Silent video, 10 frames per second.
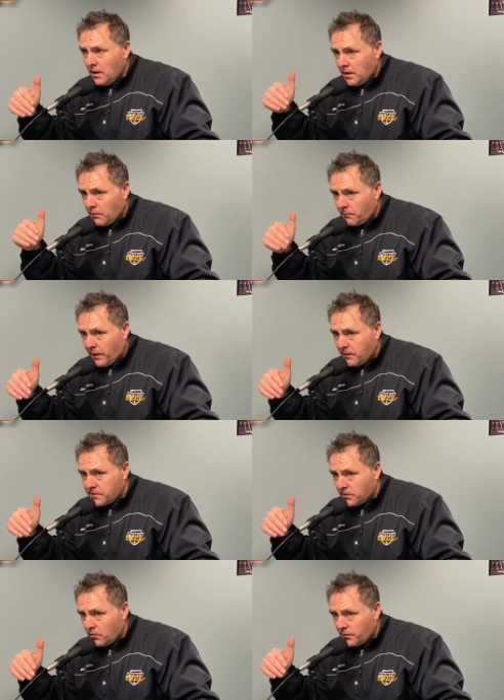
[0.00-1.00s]
And when parents
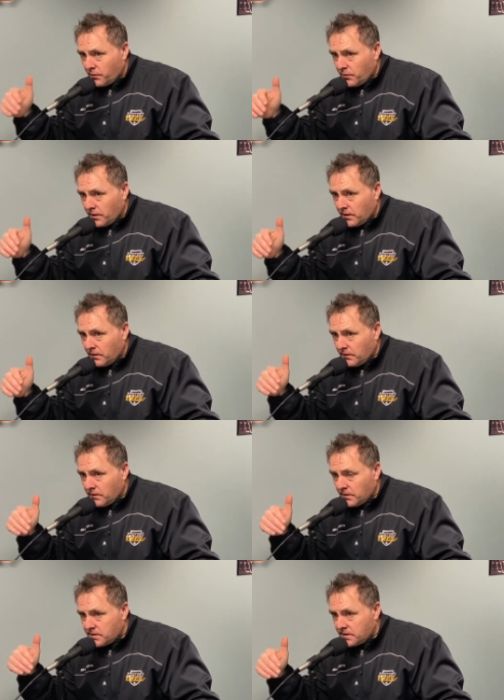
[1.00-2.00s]
are going through the
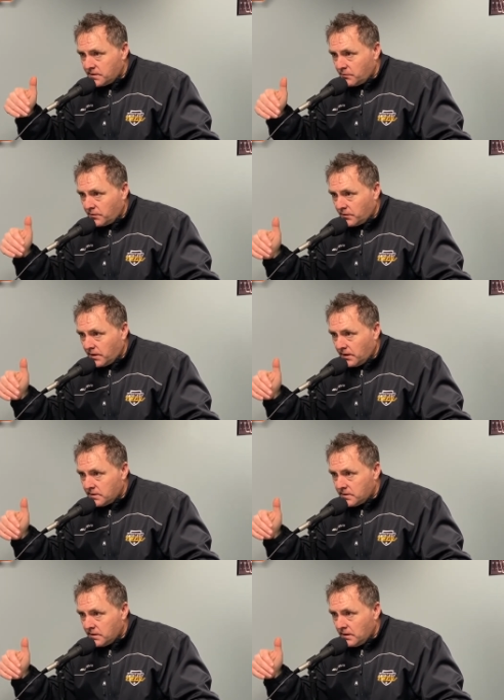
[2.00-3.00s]
system with their
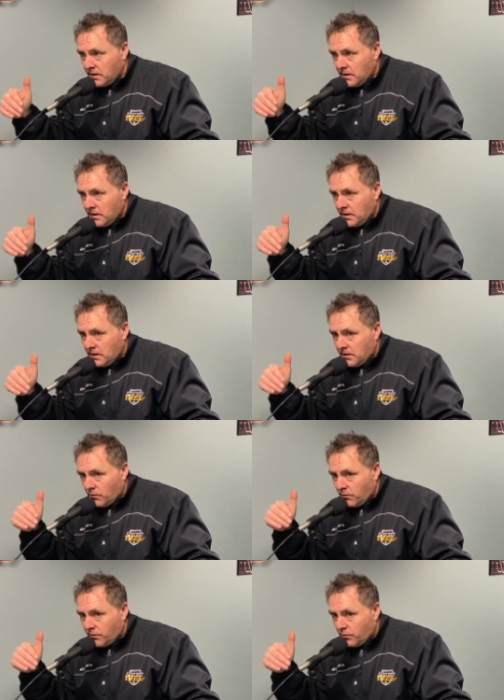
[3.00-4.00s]
kids, the
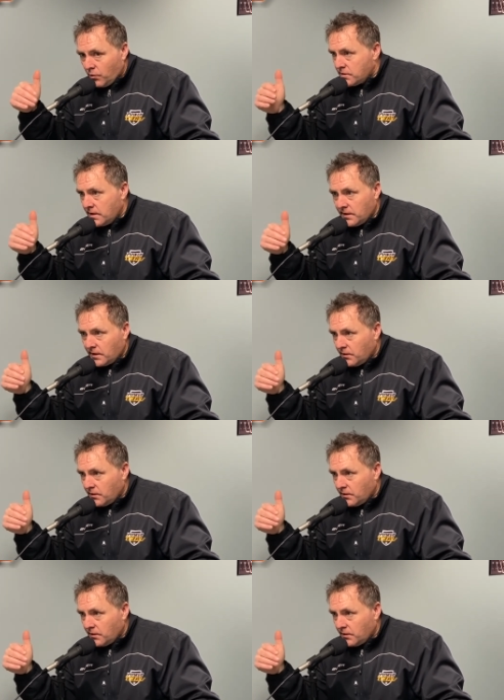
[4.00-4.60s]
worst thing they could do